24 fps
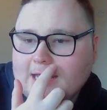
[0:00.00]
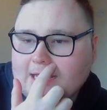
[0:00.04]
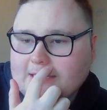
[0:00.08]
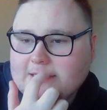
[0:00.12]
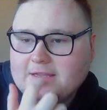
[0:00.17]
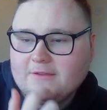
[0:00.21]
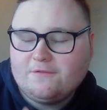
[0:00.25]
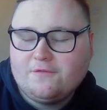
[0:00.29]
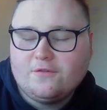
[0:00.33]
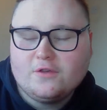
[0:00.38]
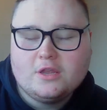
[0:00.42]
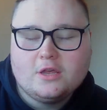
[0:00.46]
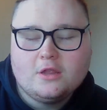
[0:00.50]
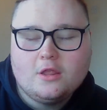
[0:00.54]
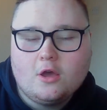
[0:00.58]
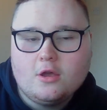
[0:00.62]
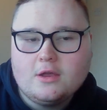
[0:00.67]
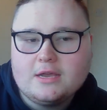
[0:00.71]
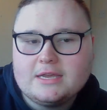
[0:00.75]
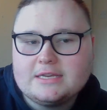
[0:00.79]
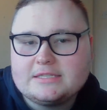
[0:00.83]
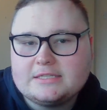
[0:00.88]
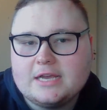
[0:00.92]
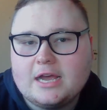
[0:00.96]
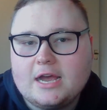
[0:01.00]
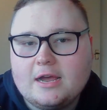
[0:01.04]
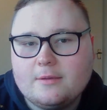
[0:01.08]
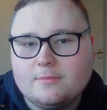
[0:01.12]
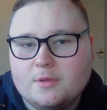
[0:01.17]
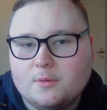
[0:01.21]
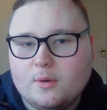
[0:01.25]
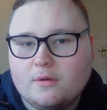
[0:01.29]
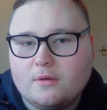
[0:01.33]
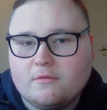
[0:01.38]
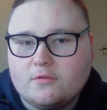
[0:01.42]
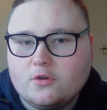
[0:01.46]
for the longest time
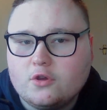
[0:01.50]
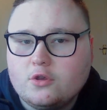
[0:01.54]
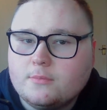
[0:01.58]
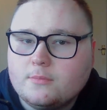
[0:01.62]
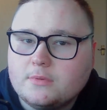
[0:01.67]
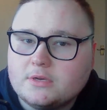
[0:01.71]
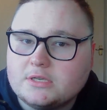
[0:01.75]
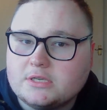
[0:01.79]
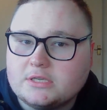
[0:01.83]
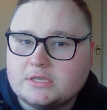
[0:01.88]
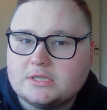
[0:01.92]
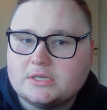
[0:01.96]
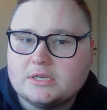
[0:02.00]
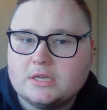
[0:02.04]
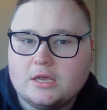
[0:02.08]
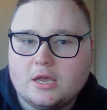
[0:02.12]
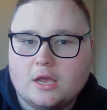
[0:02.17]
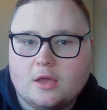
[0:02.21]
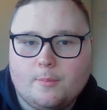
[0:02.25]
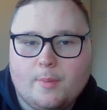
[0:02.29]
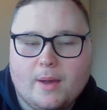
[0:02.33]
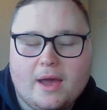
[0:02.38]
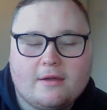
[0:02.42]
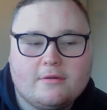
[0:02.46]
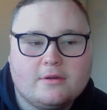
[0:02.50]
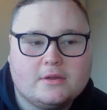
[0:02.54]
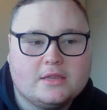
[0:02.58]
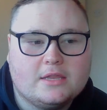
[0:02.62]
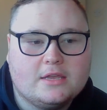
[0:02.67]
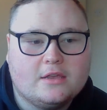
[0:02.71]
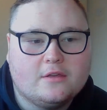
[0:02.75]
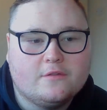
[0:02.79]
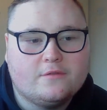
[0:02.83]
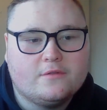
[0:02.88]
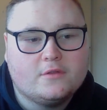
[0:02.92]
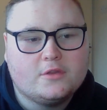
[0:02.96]
there were rumours,
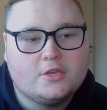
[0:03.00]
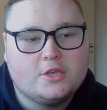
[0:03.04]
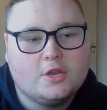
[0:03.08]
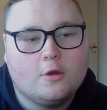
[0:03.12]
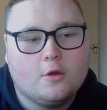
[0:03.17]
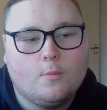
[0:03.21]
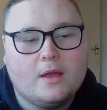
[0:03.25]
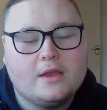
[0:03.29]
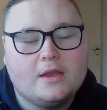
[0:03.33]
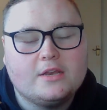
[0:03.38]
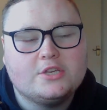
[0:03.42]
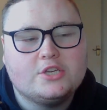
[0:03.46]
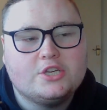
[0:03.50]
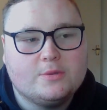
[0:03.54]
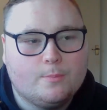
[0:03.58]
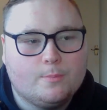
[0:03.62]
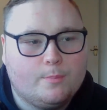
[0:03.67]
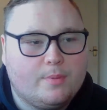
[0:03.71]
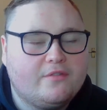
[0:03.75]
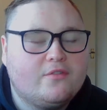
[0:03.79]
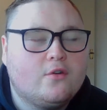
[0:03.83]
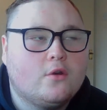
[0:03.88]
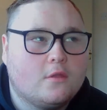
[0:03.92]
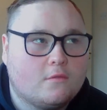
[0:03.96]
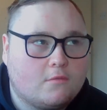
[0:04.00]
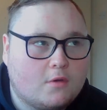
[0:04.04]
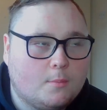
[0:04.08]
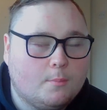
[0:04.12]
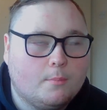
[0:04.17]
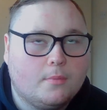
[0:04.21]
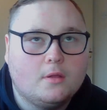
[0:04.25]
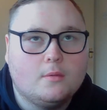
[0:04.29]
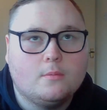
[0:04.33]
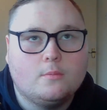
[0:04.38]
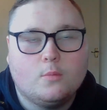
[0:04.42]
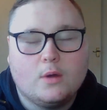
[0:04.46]
apparently, of, you know, before the
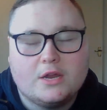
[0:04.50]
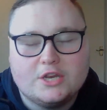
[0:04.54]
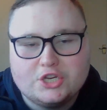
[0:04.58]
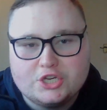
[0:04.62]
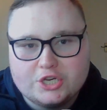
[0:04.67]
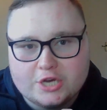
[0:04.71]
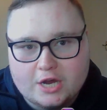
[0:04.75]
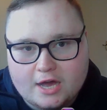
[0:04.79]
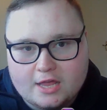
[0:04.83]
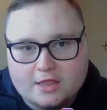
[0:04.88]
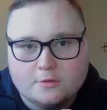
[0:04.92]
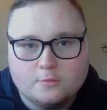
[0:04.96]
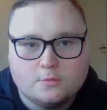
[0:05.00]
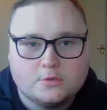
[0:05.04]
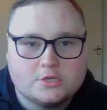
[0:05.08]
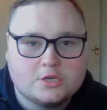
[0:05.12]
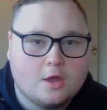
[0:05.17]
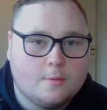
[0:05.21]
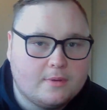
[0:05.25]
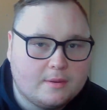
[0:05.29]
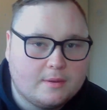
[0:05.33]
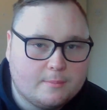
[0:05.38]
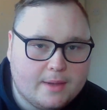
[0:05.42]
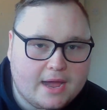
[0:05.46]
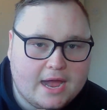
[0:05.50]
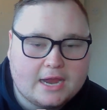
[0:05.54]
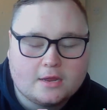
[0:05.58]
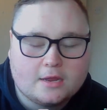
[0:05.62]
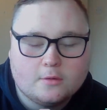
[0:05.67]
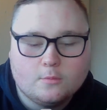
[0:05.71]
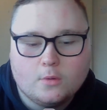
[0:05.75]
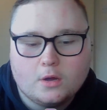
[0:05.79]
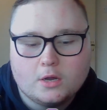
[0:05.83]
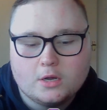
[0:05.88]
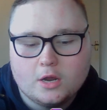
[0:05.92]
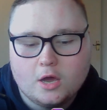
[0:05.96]
Rumble, when Charlotte was coming back
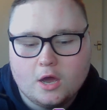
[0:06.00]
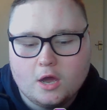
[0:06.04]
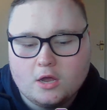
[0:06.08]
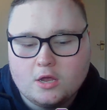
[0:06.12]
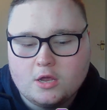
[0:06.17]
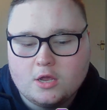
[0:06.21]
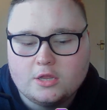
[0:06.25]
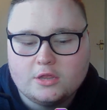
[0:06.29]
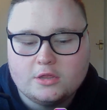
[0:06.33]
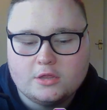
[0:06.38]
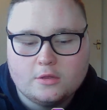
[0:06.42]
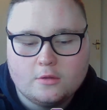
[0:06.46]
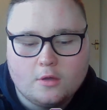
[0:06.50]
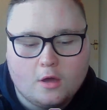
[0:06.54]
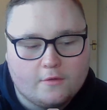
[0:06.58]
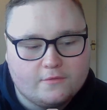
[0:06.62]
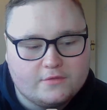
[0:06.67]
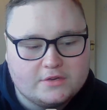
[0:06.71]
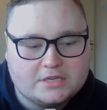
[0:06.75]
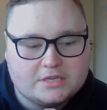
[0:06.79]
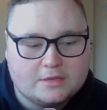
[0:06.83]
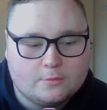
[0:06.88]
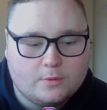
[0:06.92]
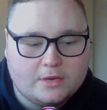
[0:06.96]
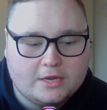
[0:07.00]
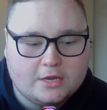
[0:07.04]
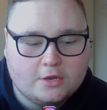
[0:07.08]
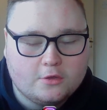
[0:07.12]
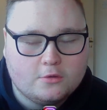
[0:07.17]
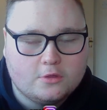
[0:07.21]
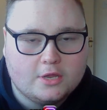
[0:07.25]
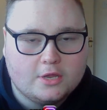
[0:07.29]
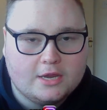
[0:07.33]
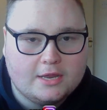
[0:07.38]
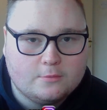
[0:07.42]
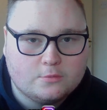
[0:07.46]
and whatnot, obviously we
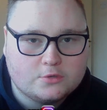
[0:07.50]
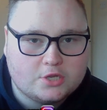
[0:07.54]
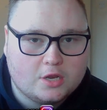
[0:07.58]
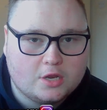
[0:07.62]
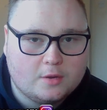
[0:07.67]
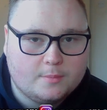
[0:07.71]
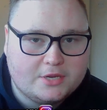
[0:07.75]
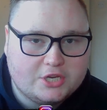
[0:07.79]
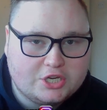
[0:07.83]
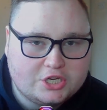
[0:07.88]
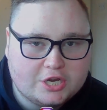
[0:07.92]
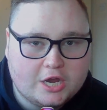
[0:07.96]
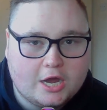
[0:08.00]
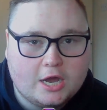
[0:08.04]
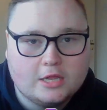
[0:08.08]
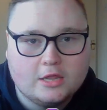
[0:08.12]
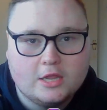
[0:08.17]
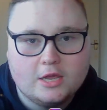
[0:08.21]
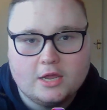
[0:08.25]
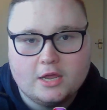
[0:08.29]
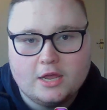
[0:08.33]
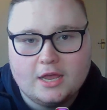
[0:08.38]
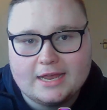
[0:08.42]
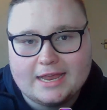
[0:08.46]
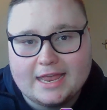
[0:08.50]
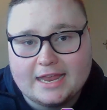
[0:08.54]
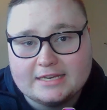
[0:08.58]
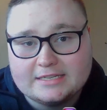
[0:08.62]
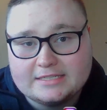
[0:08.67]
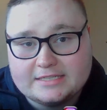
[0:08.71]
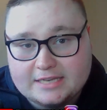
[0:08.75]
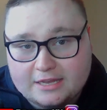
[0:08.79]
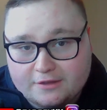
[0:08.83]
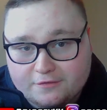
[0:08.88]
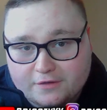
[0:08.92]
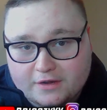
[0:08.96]
knew that it was going to be Charlotte
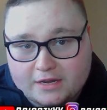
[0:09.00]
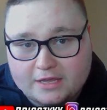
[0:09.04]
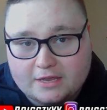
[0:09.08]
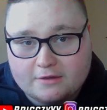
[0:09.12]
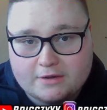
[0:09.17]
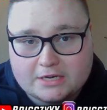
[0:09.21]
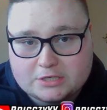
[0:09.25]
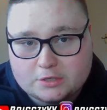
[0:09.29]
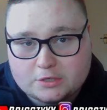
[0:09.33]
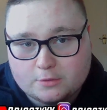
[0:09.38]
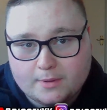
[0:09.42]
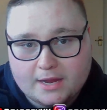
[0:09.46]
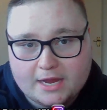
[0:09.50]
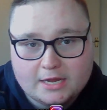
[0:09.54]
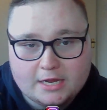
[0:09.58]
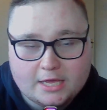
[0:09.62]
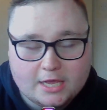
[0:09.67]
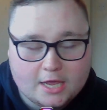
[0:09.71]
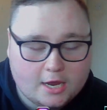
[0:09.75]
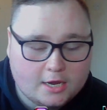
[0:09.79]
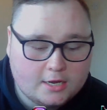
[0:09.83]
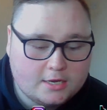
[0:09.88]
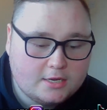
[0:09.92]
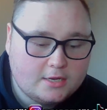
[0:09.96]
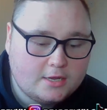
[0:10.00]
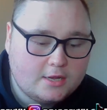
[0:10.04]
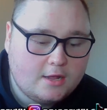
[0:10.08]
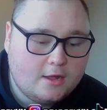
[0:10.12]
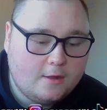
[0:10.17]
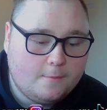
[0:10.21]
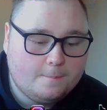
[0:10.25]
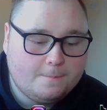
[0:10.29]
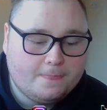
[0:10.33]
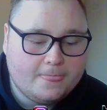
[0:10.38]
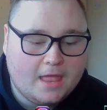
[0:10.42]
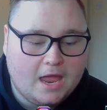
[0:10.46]
against Tiffany at WrestleMania.
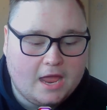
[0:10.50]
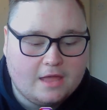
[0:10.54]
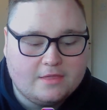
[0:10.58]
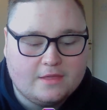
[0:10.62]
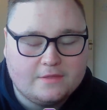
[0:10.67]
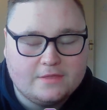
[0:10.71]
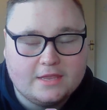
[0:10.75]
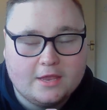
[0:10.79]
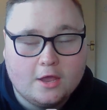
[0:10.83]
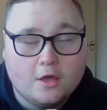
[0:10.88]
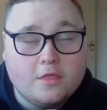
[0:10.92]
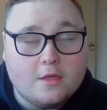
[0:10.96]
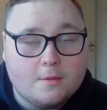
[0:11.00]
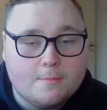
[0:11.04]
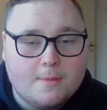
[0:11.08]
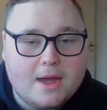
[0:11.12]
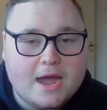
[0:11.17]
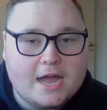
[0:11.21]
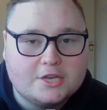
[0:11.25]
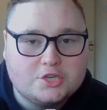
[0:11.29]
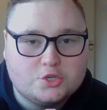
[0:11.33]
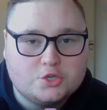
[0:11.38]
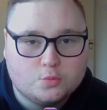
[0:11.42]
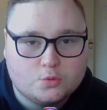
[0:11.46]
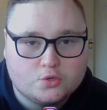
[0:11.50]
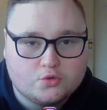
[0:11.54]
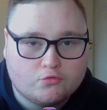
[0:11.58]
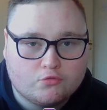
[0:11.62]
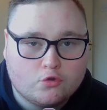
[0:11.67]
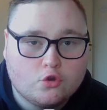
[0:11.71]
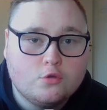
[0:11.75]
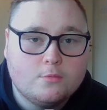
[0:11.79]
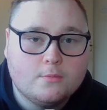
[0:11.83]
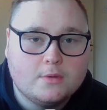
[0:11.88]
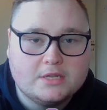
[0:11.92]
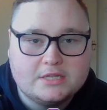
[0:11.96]
And then the other match was
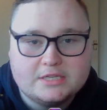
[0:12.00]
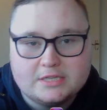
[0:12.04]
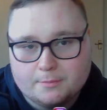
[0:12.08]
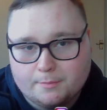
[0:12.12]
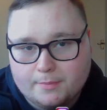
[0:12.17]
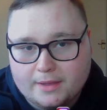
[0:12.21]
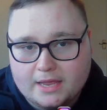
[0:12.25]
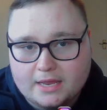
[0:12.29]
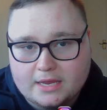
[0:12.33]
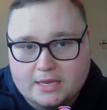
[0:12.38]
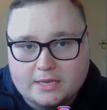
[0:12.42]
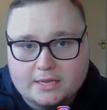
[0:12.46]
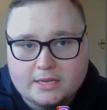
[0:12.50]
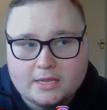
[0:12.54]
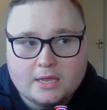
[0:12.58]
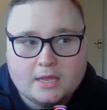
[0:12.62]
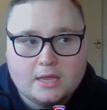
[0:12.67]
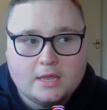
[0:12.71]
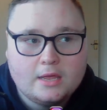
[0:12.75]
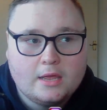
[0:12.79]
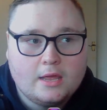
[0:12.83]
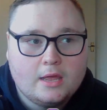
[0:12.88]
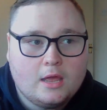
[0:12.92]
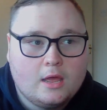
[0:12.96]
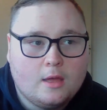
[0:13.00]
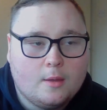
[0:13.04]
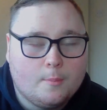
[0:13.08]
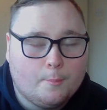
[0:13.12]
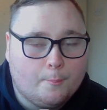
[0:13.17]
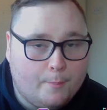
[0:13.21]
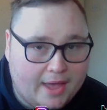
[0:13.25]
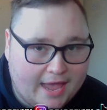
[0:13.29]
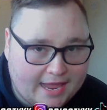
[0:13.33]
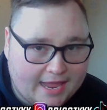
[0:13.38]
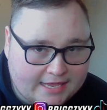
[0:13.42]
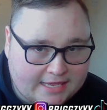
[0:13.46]
rumoured to be
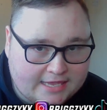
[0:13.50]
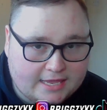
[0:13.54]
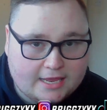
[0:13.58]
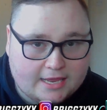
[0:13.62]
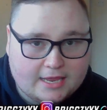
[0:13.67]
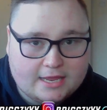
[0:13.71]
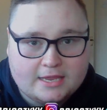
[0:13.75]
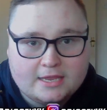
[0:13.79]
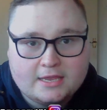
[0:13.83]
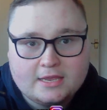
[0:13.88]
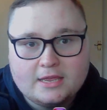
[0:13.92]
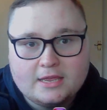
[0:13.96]
Becky